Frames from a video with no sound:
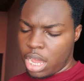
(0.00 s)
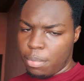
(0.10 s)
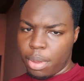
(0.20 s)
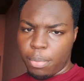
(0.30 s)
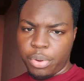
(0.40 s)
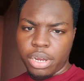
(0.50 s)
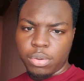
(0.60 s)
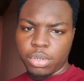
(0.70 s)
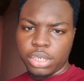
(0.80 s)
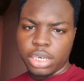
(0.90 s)
And by prayer
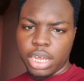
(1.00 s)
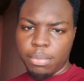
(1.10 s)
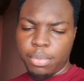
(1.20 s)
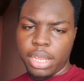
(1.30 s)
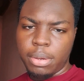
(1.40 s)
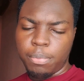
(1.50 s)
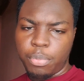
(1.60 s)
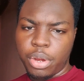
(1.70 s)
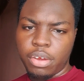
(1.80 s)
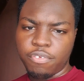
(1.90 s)
watch, I mean praying